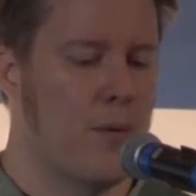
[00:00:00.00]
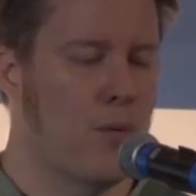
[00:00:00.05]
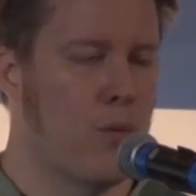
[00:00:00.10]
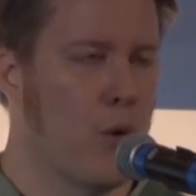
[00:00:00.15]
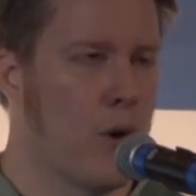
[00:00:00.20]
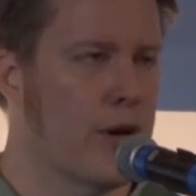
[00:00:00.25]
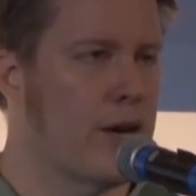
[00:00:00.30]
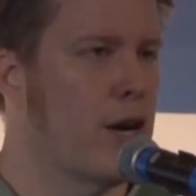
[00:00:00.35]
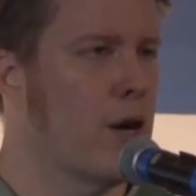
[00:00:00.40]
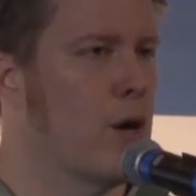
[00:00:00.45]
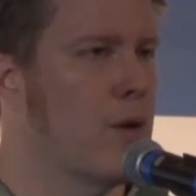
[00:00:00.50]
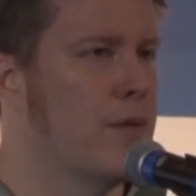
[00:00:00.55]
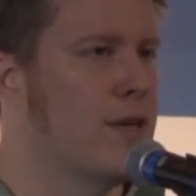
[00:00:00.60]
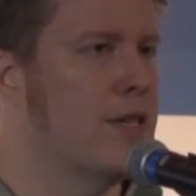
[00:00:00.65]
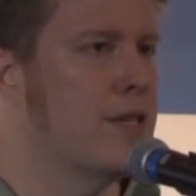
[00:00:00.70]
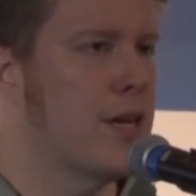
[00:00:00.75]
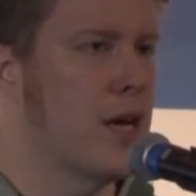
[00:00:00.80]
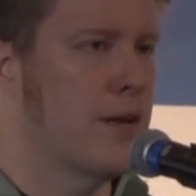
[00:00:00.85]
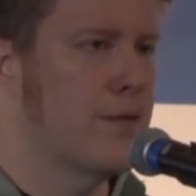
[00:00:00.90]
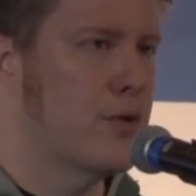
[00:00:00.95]
working on
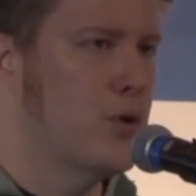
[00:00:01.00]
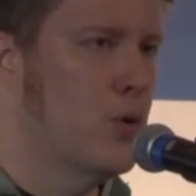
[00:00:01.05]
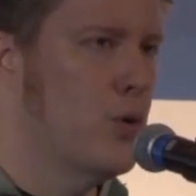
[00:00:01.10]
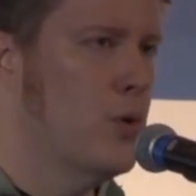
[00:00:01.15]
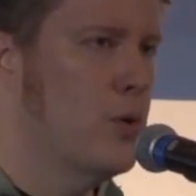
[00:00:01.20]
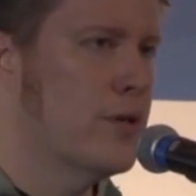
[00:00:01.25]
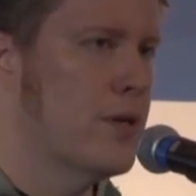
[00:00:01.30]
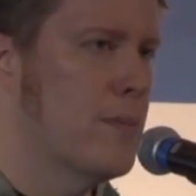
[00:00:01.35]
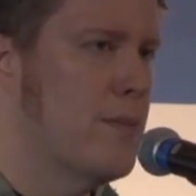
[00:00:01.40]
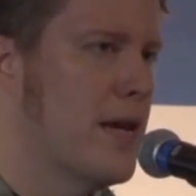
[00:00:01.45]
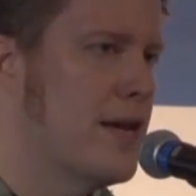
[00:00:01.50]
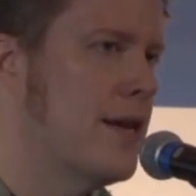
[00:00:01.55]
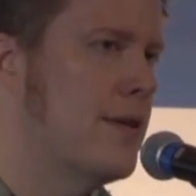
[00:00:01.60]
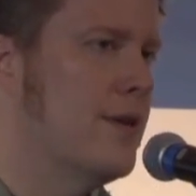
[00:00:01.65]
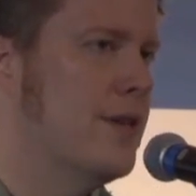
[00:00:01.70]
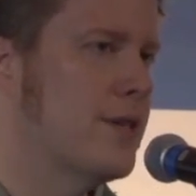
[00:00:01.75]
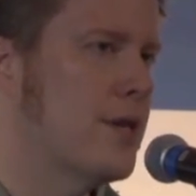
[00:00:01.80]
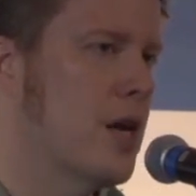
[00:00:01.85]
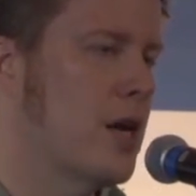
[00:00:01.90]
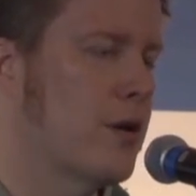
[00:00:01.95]
these kind of tools and making
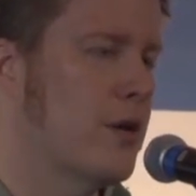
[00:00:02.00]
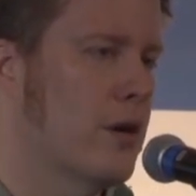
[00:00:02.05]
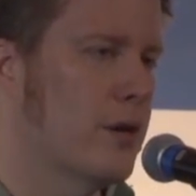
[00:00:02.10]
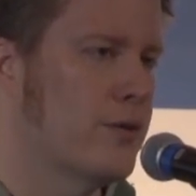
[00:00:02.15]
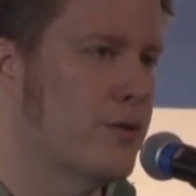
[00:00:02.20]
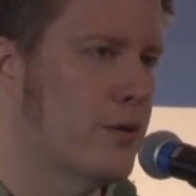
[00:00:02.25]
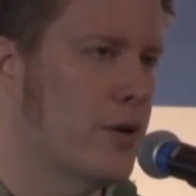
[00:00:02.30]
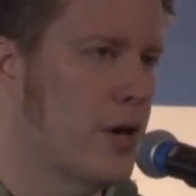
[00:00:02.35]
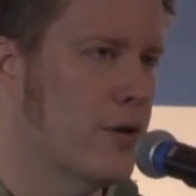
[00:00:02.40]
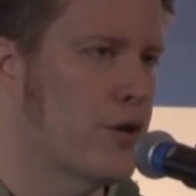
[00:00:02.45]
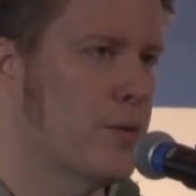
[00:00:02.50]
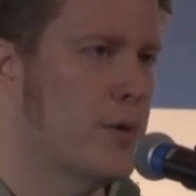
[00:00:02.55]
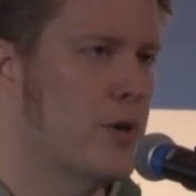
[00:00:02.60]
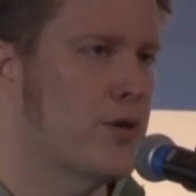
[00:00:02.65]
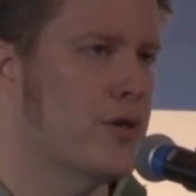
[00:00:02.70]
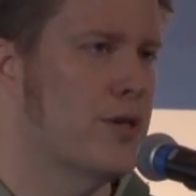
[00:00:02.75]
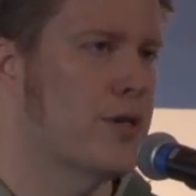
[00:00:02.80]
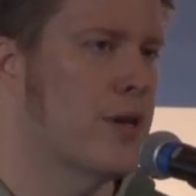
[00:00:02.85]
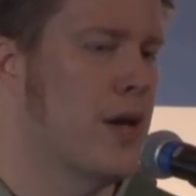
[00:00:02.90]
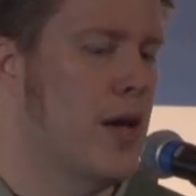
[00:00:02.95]
these kind of
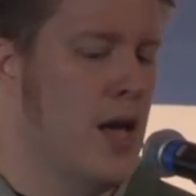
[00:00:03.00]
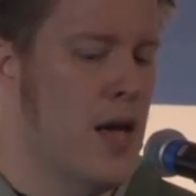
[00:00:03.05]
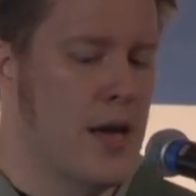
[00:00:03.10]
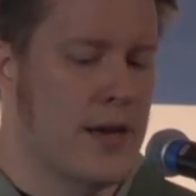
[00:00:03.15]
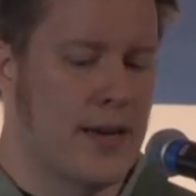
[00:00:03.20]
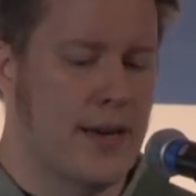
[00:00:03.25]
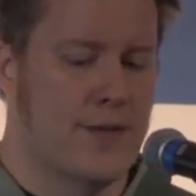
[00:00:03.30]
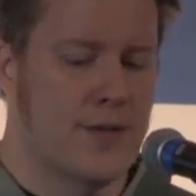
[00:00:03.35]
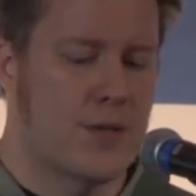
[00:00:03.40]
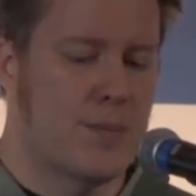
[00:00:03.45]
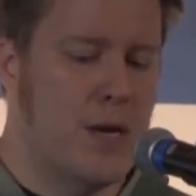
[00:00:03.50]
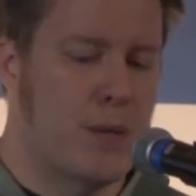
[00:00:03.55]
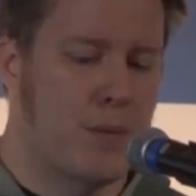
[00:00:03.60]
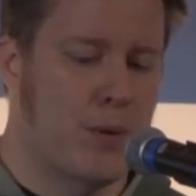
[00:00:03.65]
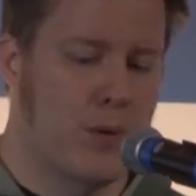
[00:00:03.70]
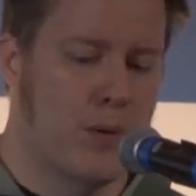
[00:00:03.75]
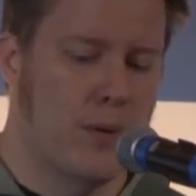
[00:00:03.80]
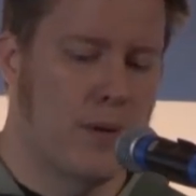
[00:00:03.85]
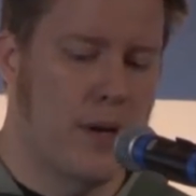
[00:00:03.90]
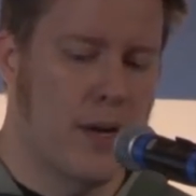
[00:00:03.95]
contributions gives
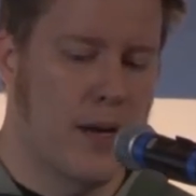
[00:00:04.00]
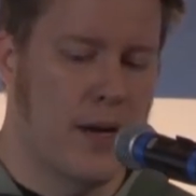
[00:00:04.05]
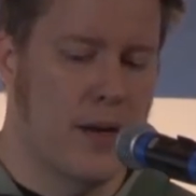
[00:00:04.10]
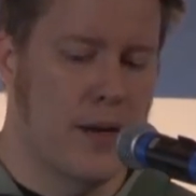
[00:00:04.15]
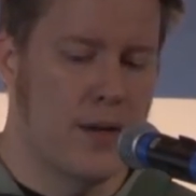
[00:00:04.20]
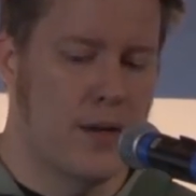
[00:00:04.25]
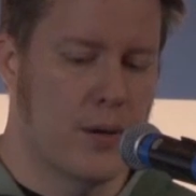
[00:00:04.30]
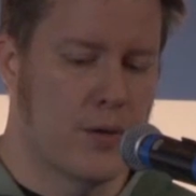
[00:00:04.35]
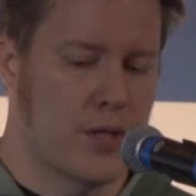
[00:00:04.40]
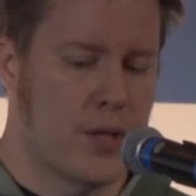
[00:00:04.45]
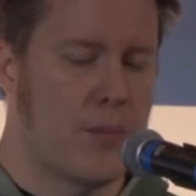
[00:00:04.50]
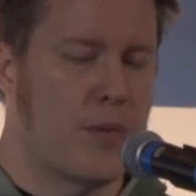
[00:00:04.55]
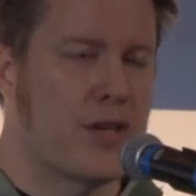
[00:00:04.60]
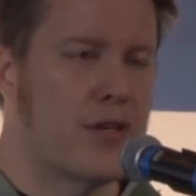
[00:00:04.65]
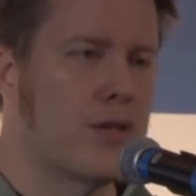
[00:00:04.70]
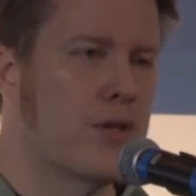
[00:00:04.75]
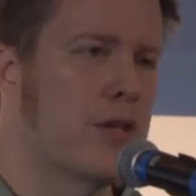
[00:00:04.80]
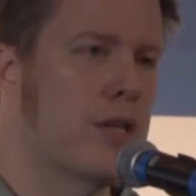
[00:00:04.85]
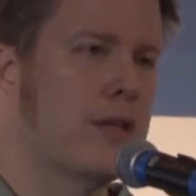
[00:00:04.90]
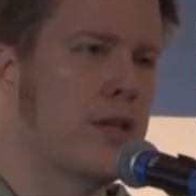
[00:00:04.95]
people something
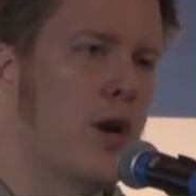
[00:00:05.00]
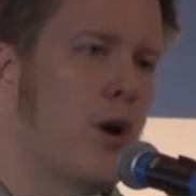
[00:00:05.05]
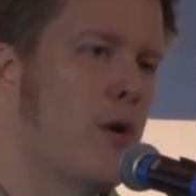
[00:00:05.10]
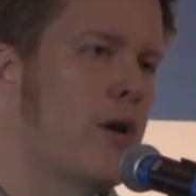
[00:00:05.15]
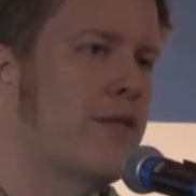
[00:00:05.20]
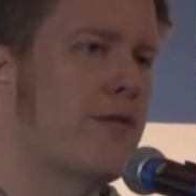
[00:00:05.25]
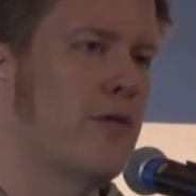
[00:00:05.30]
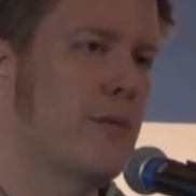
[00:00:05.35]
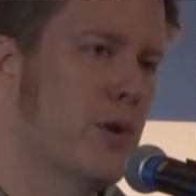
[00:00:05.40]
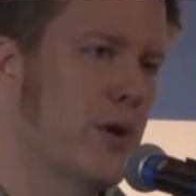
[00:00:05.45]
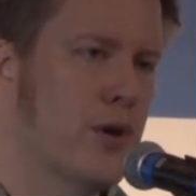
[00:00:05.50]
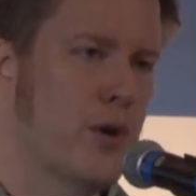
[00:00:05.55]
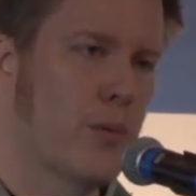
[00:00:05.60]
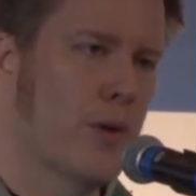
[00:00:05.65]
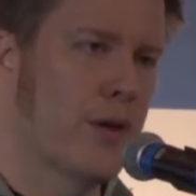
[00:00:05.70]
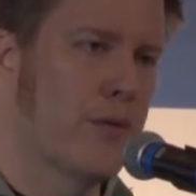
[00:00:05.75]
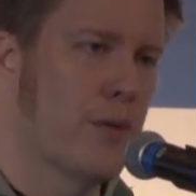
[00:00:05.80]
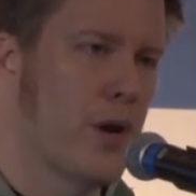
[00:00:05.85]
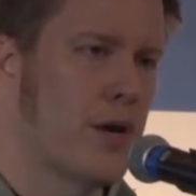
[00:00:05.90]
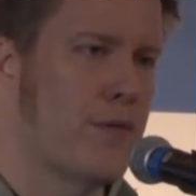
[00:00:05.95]
that they're already familiar
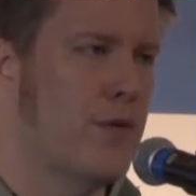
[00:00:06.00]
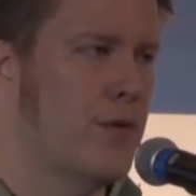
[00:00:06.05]
with, right?